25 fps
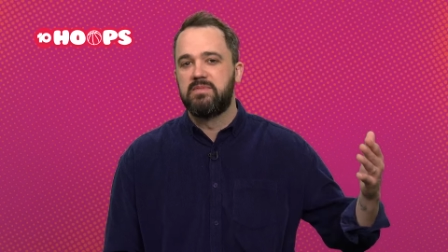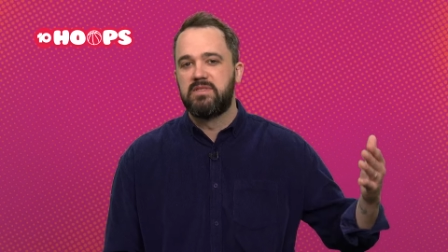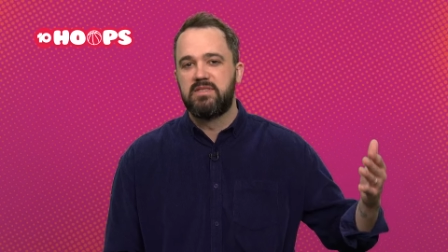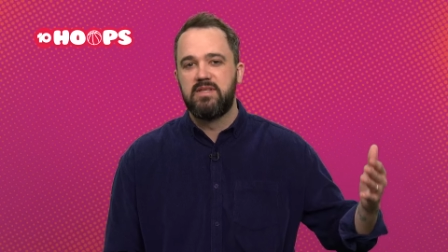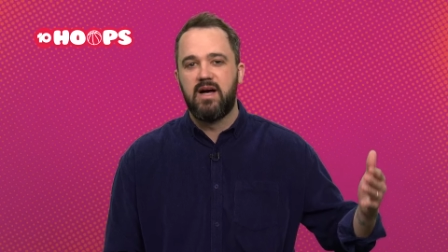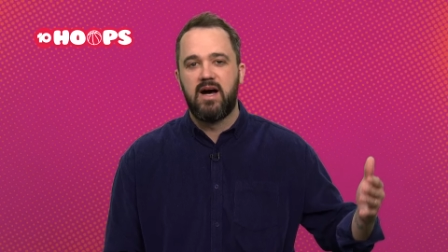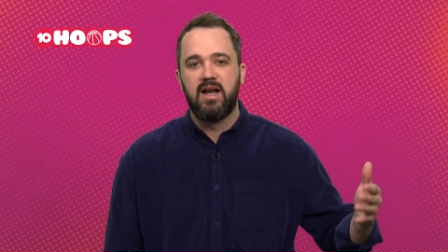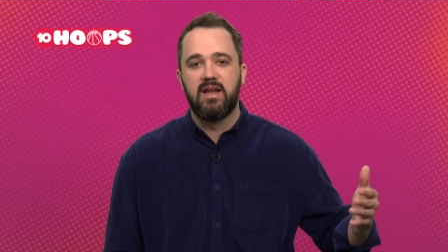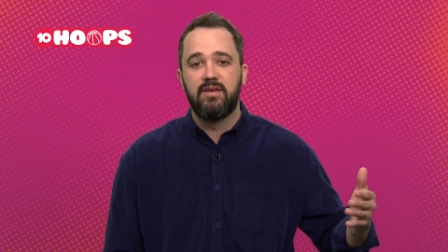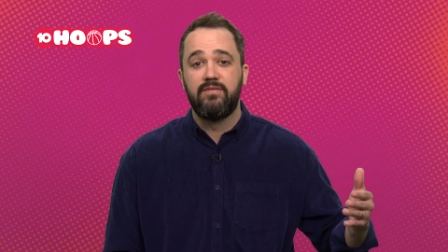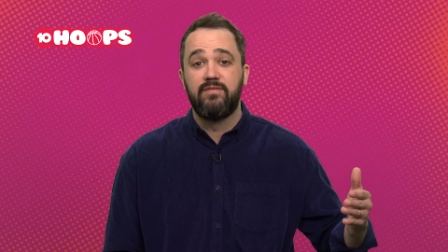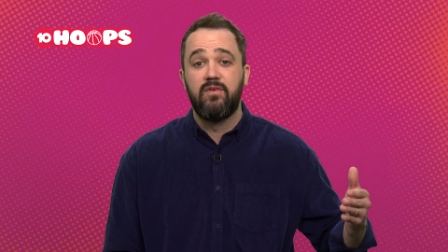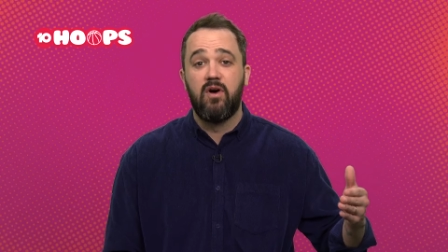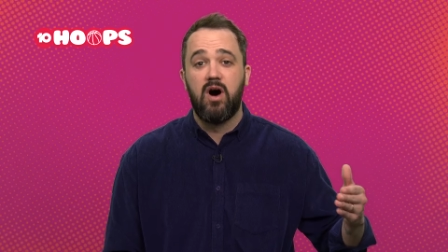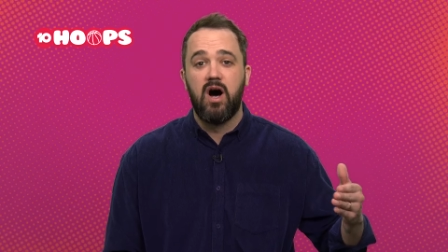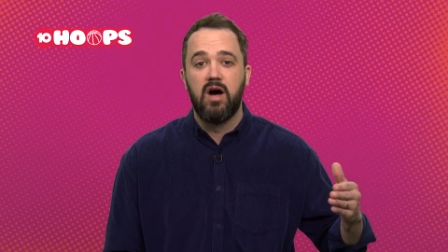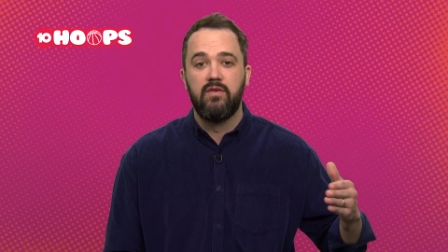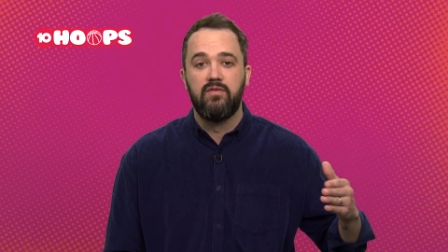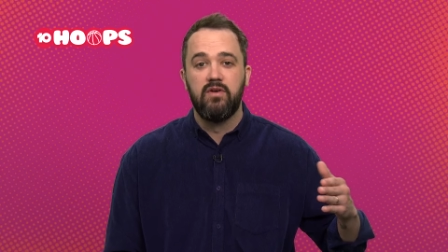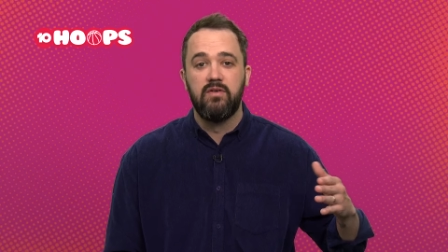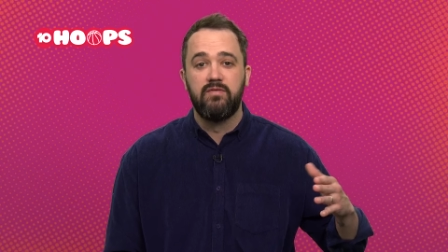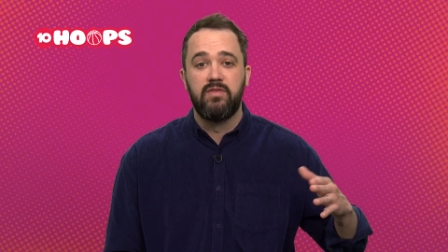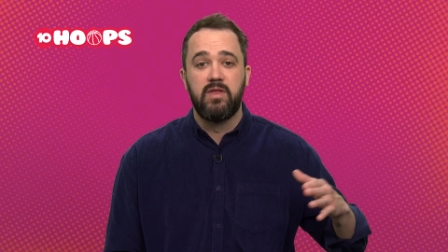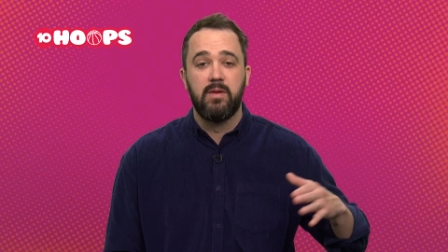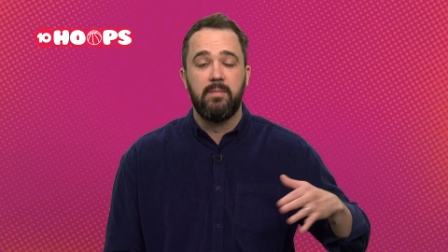starting
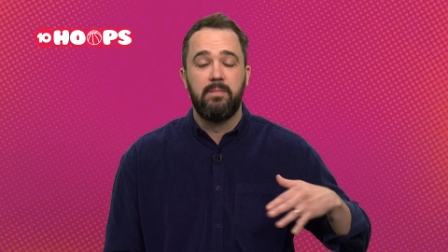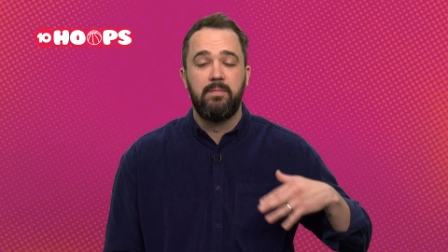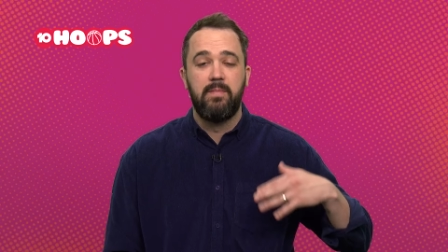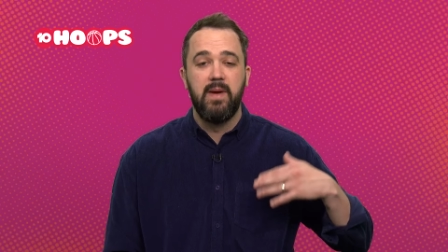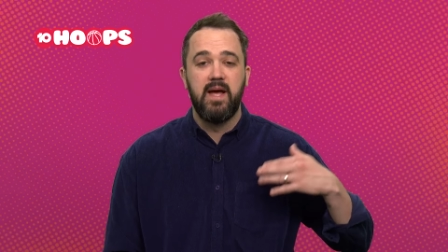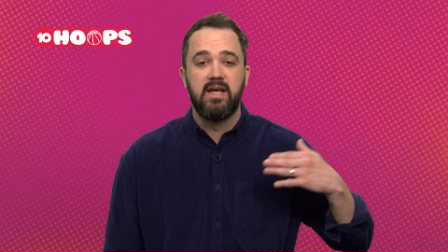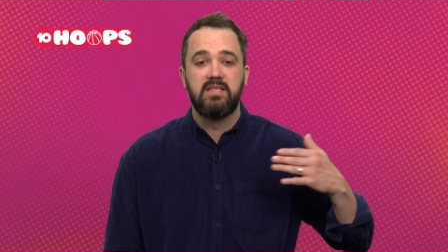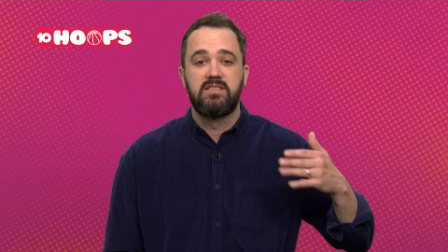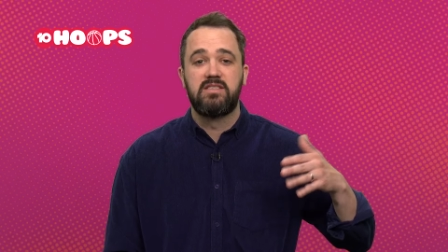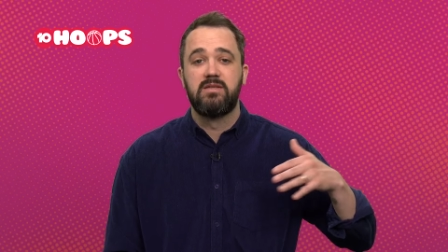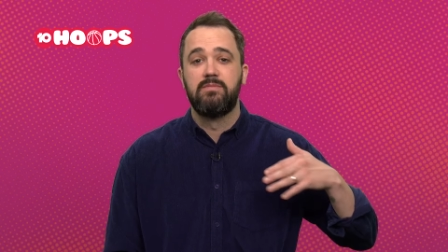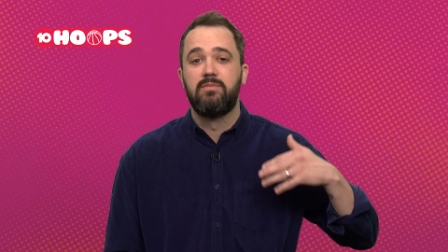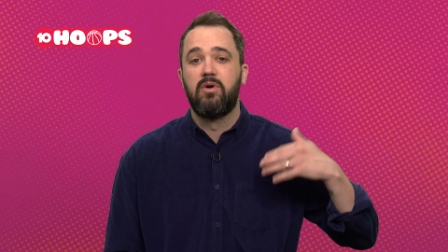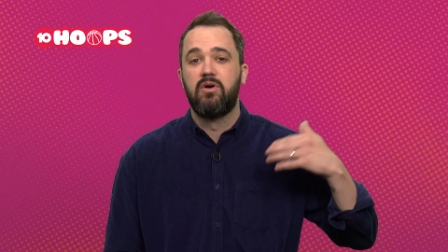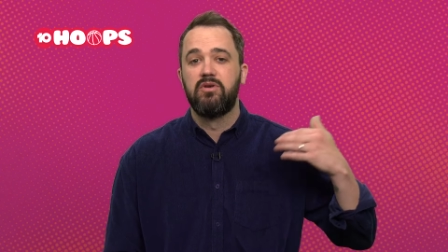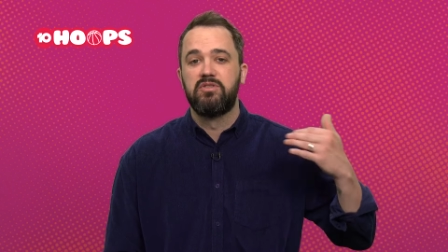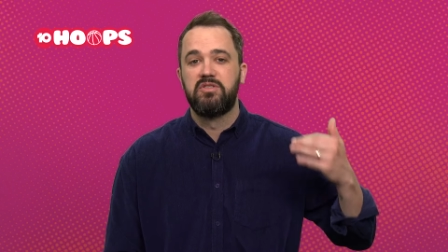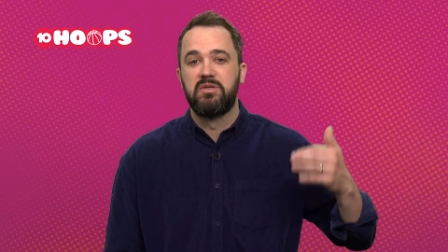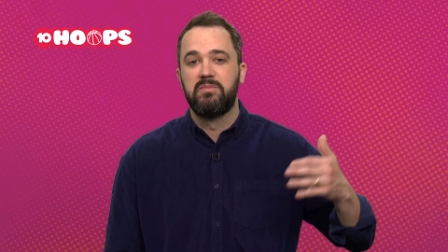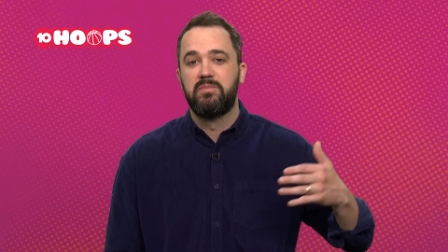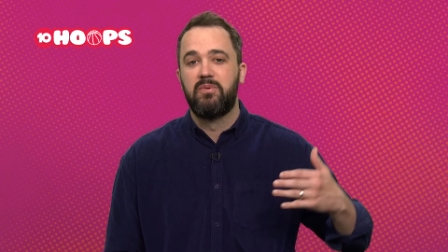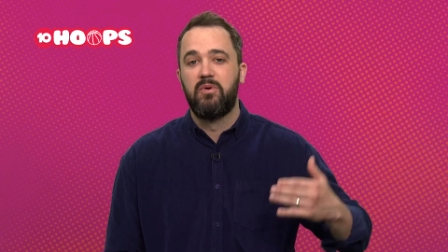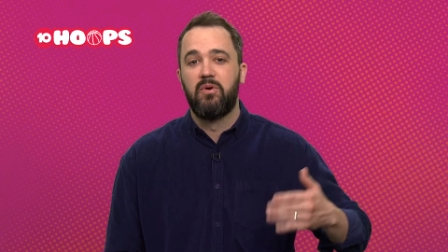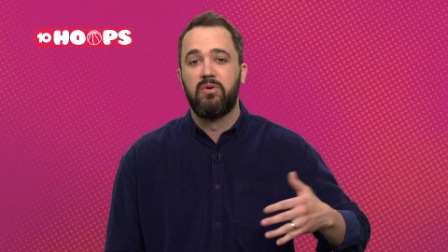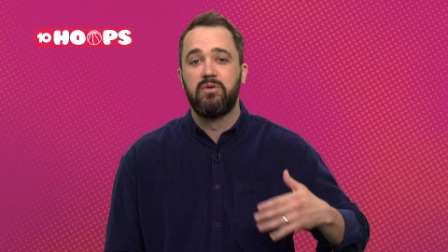five of the best and most
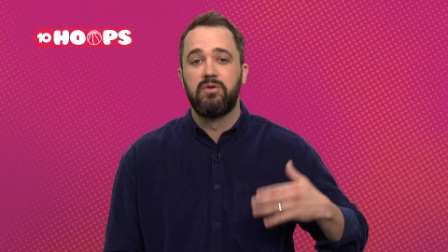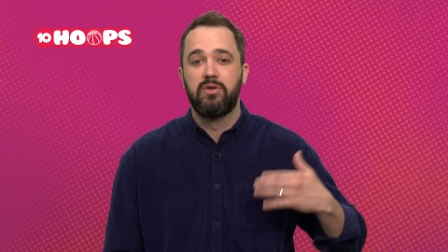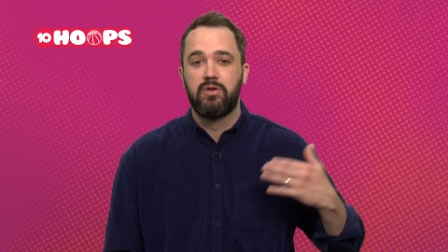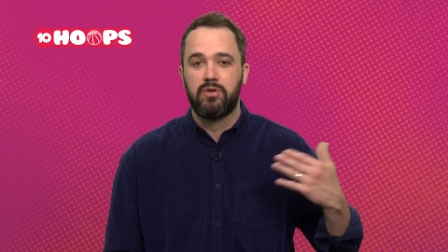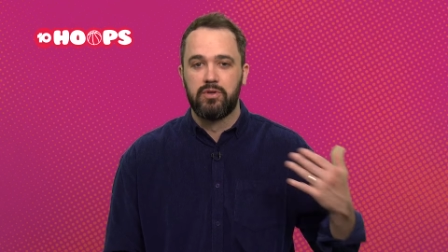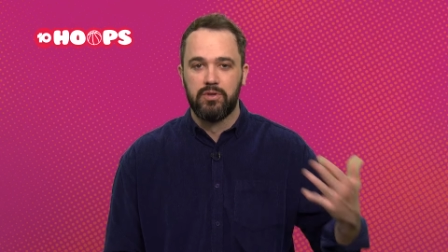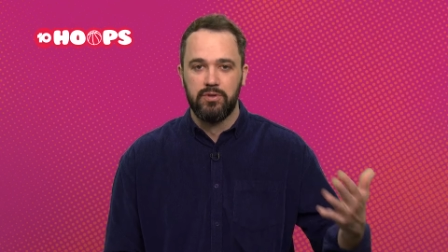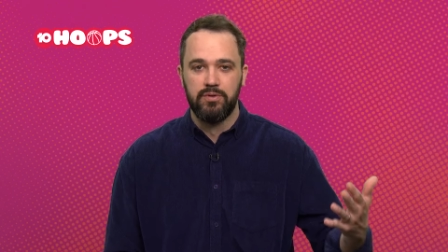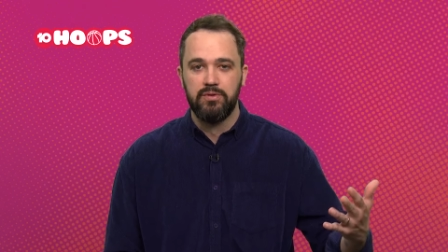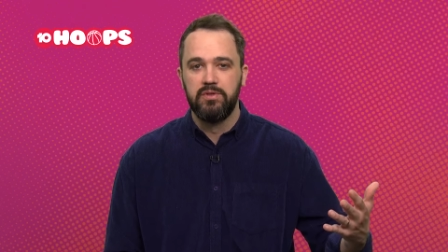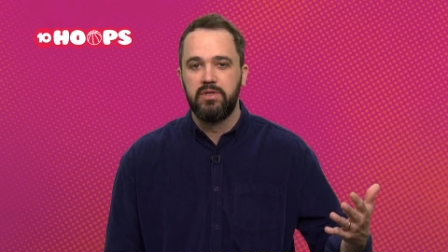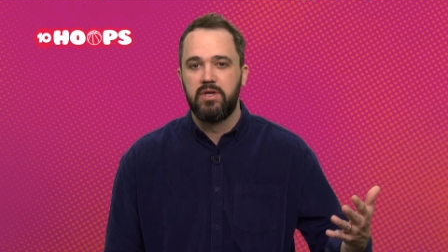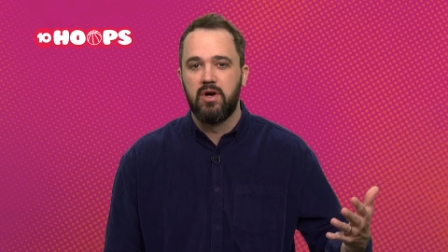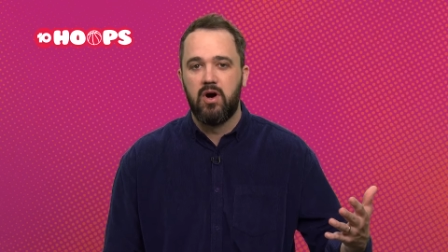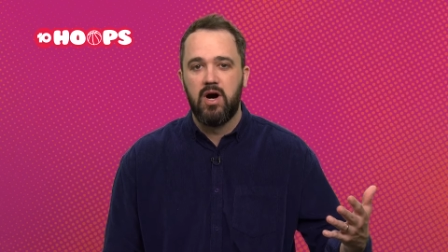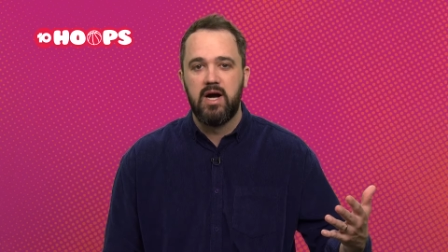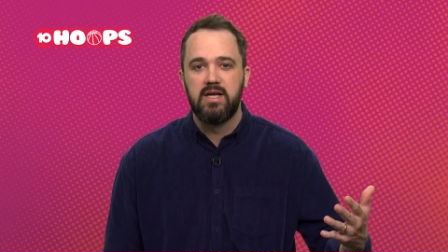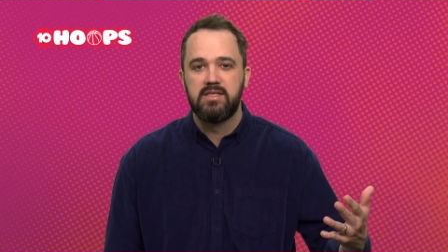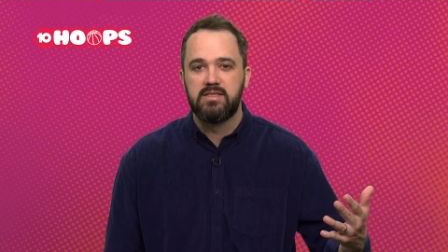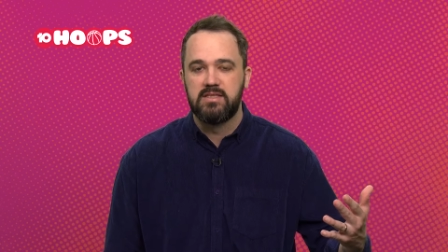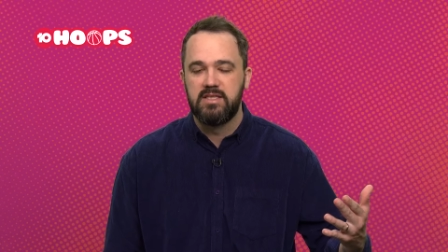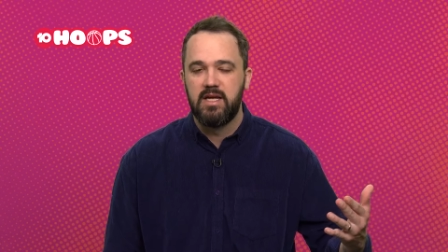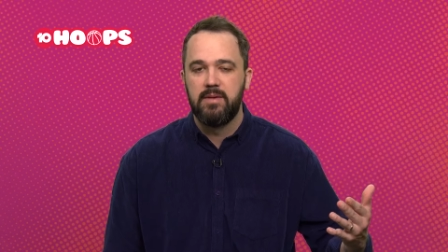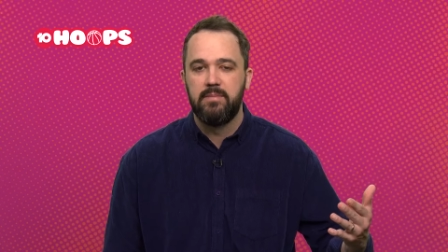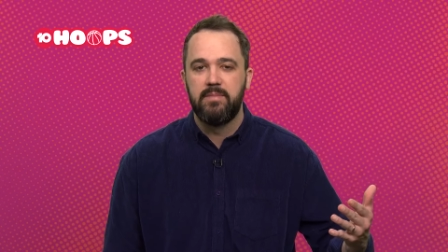important glue
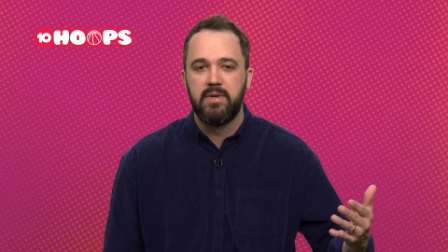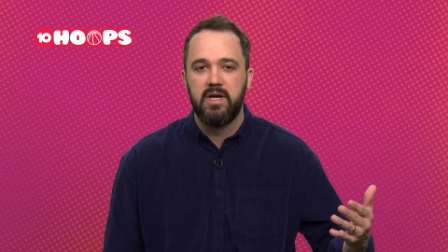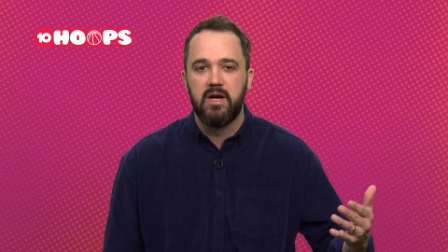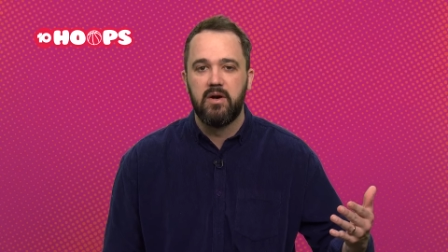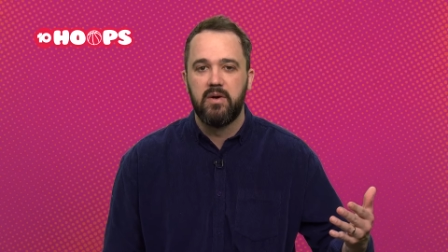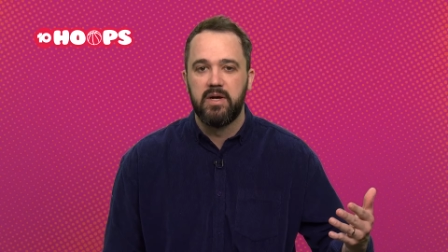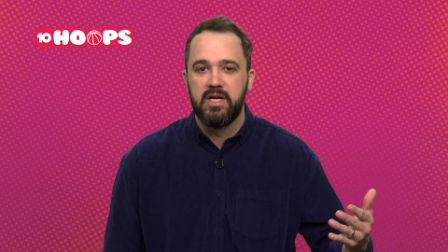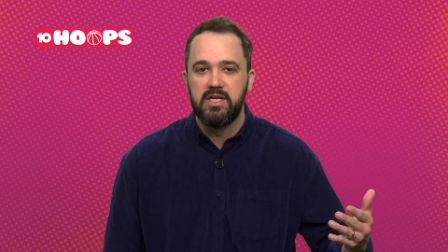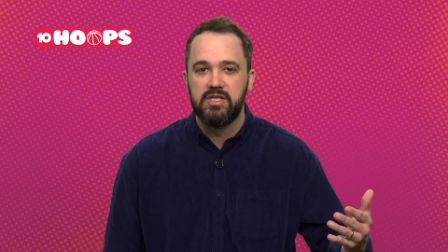guys in NBL